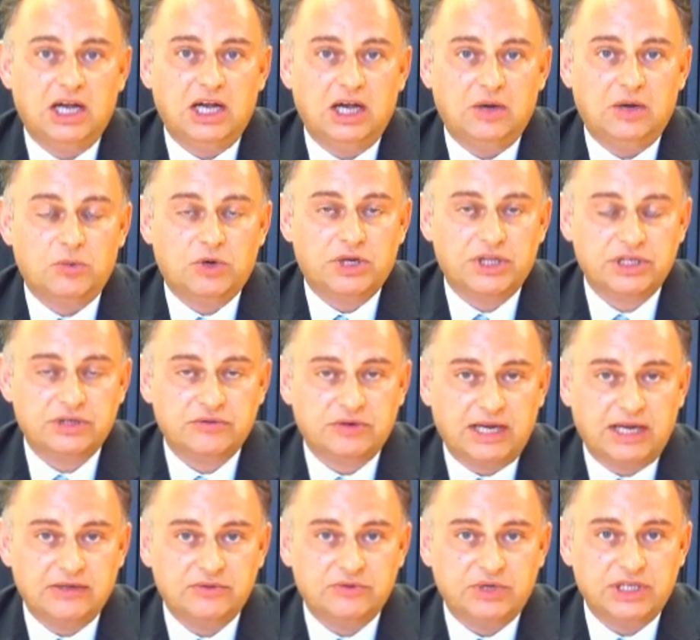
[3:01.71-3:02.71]
what are the
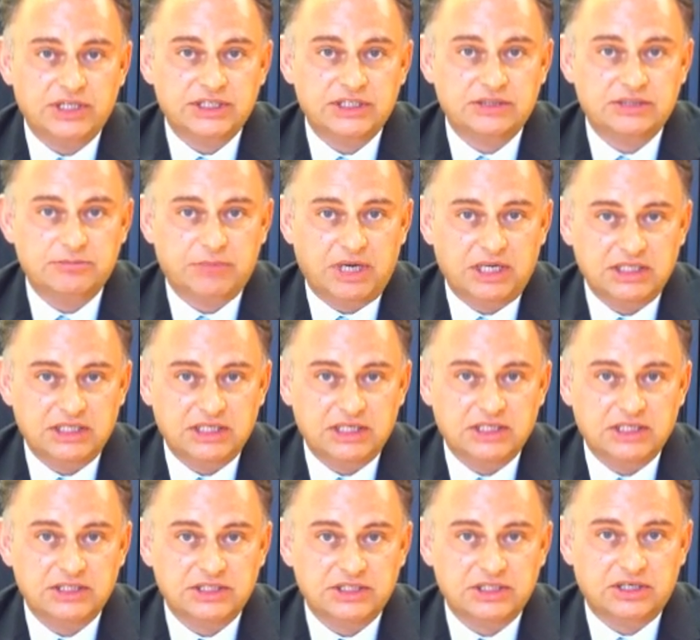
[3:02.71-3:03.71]
ground rents and
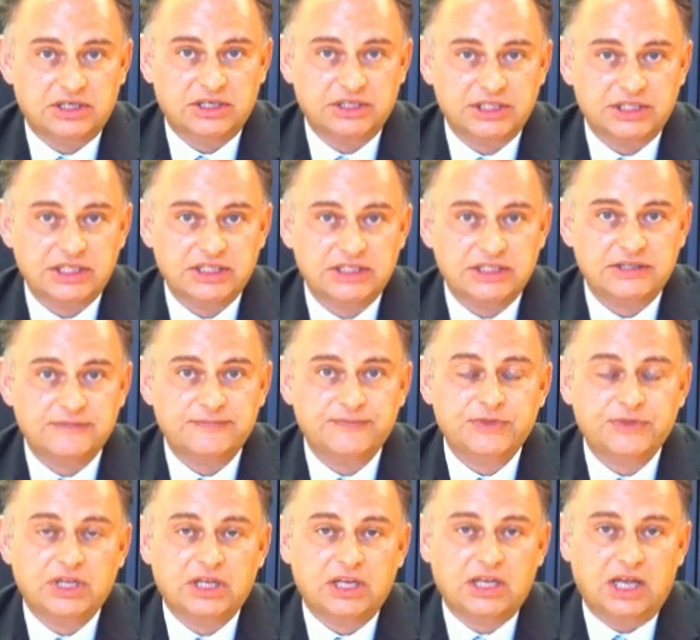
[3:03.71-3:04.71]
maintenance charges?
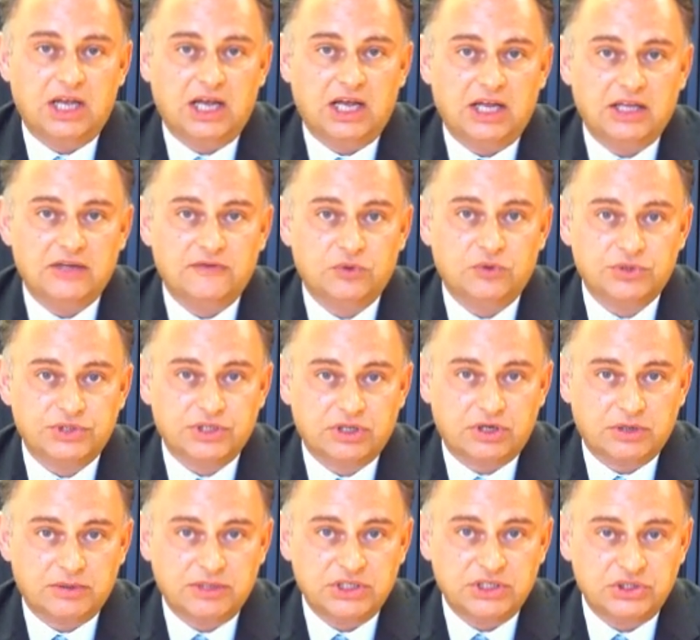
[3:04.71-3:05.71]
You've also
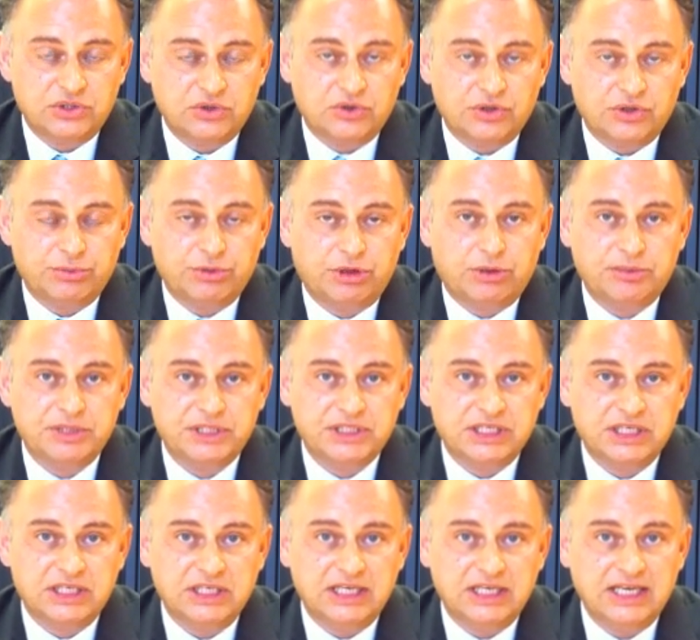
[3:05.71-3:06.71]
got to insure the
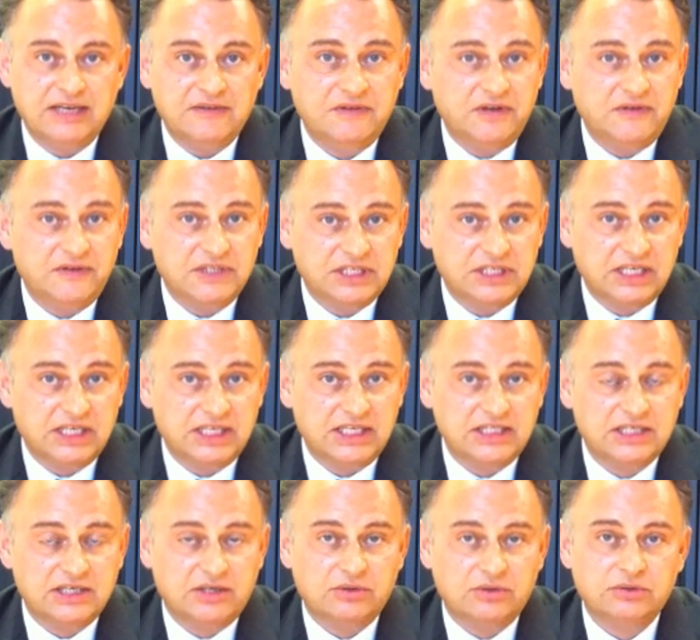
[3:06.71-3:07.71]
property. Even if it's a
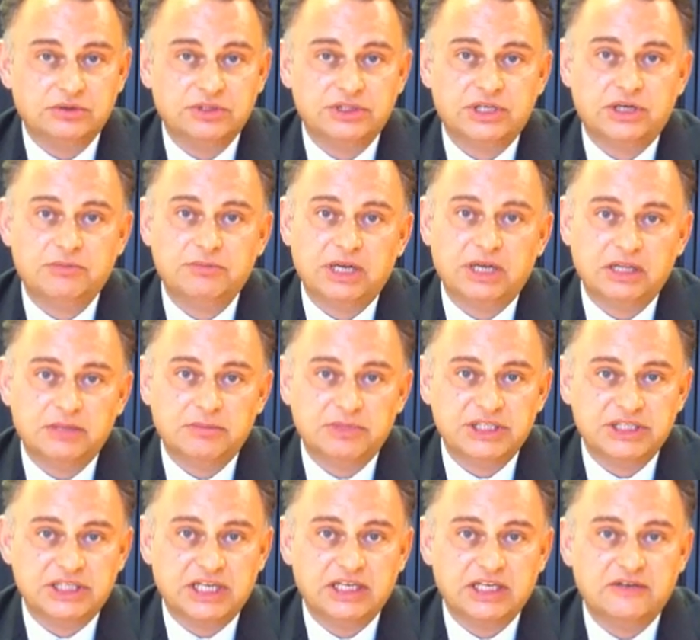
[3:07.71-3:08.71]
leasehold, don't make the
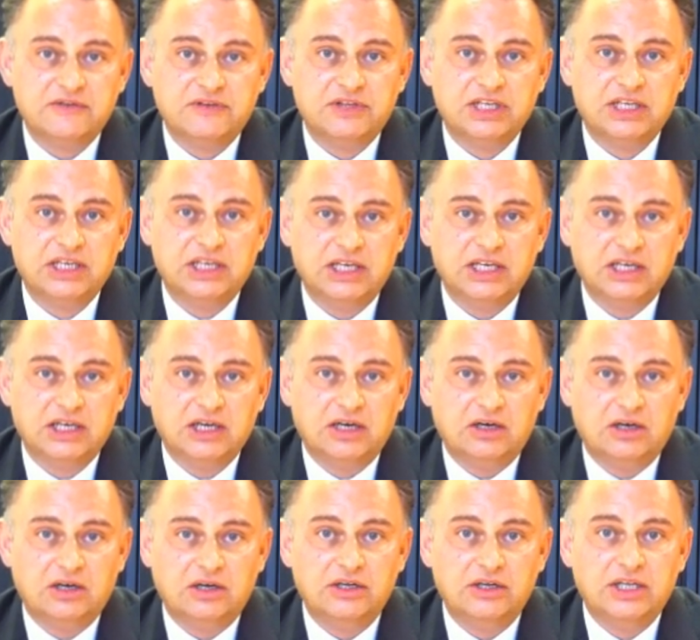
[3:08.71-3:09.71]
mistake of thinking,
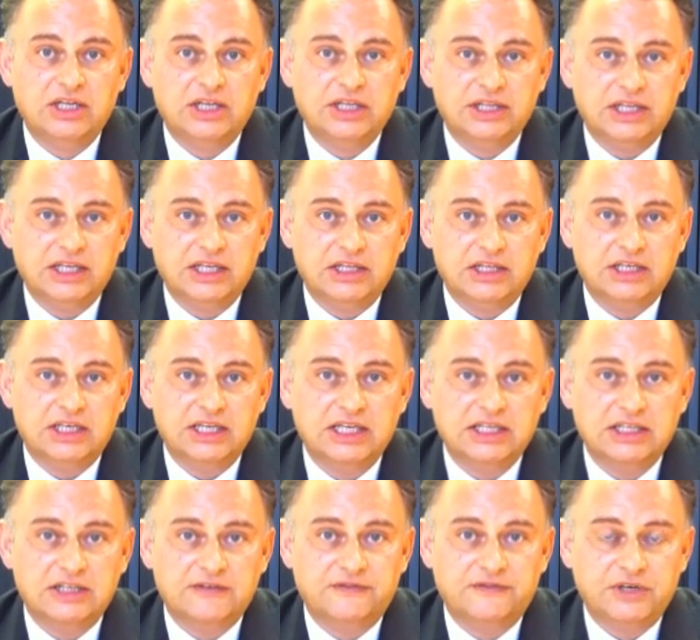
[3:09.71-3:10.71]

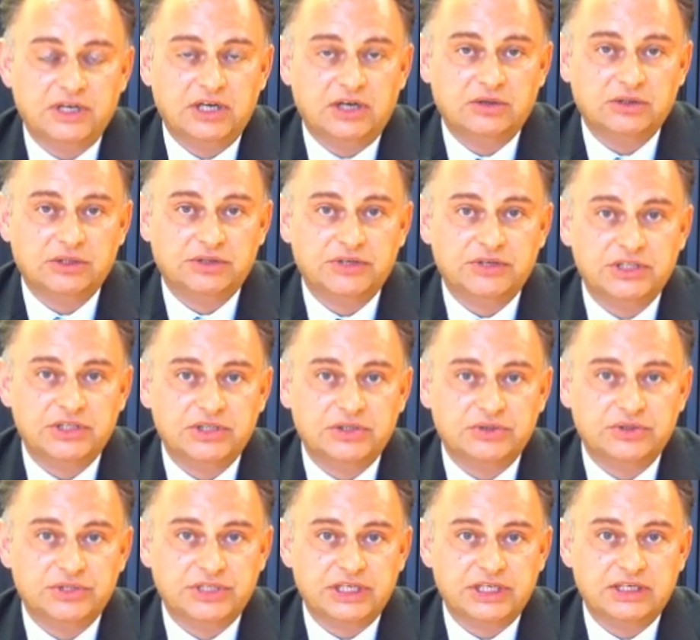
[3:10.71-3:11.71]
the freeholder
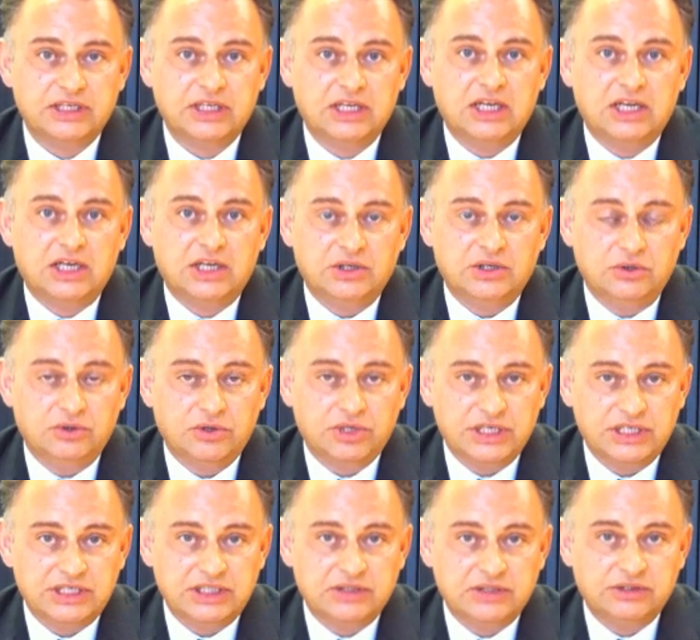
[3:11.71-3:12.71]
insures it. You're
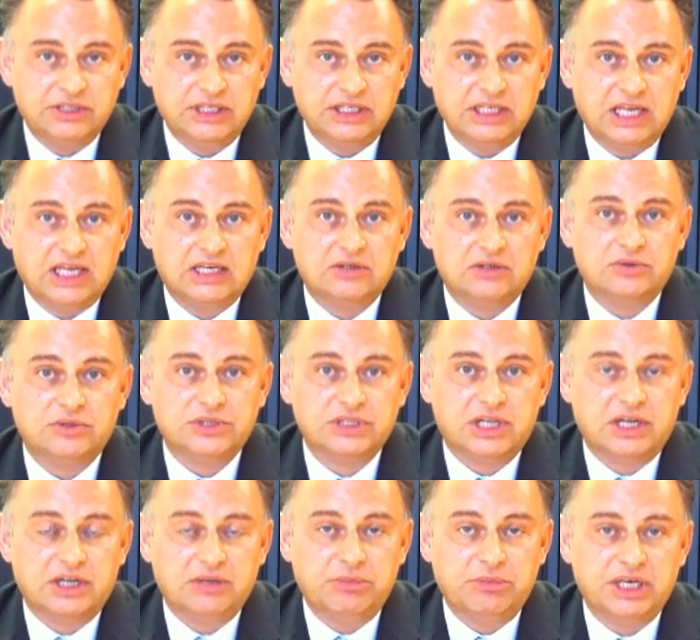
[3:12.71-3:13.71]
going to still need
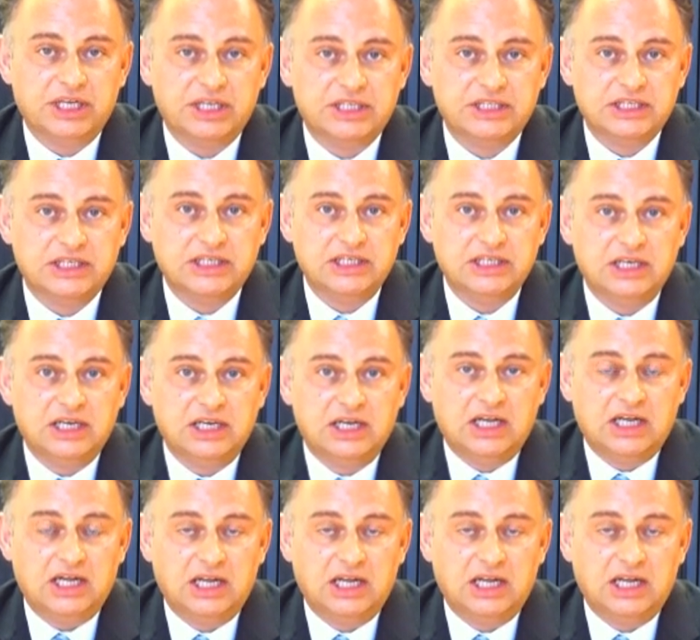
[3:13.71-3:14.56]
landlord's liability